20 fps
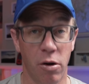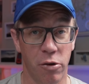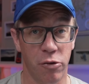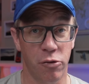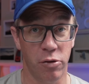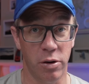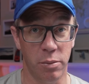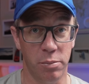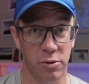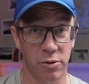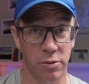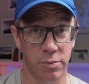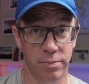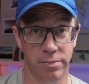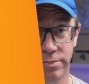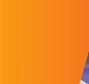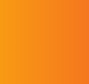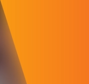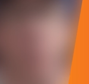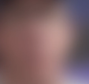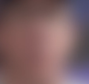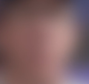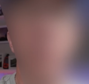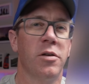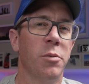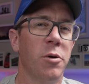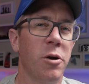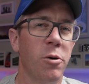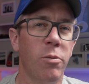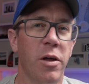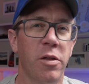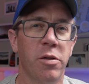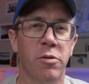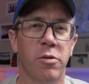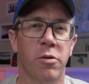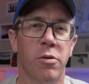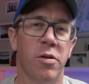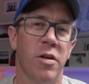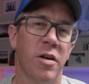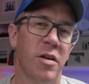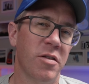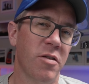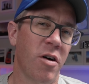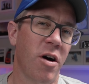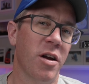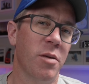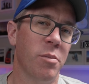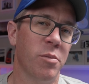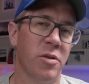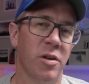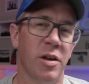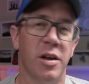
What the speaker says: on trips. So I'm going to run through these items